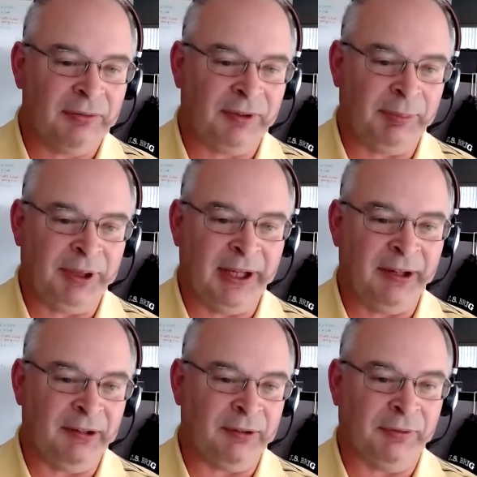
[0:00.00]
So
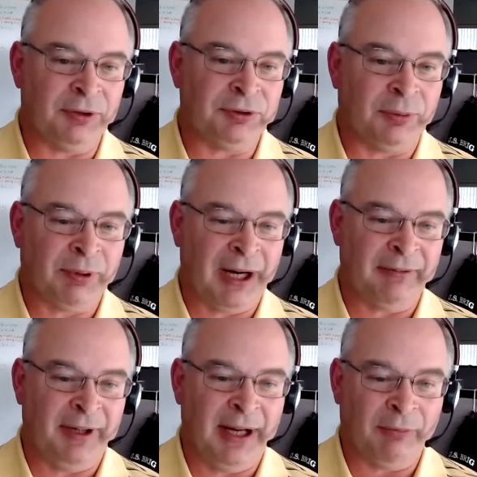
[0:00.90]
anytime you're working, we
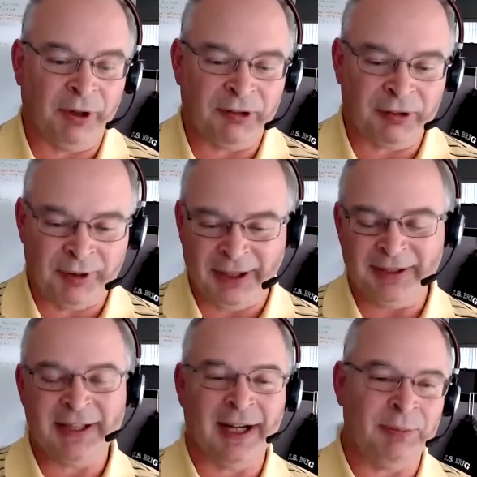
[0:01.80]
have a lot of people working
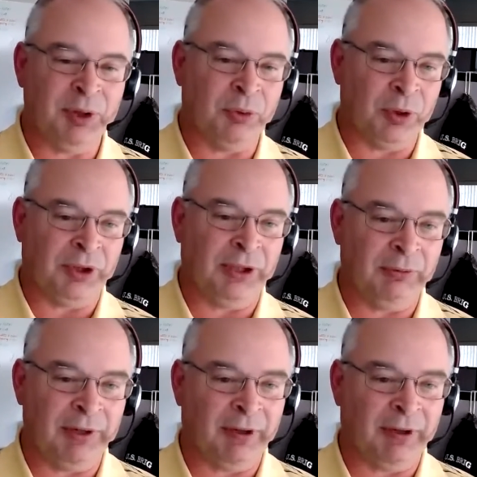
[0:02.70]
from home right now.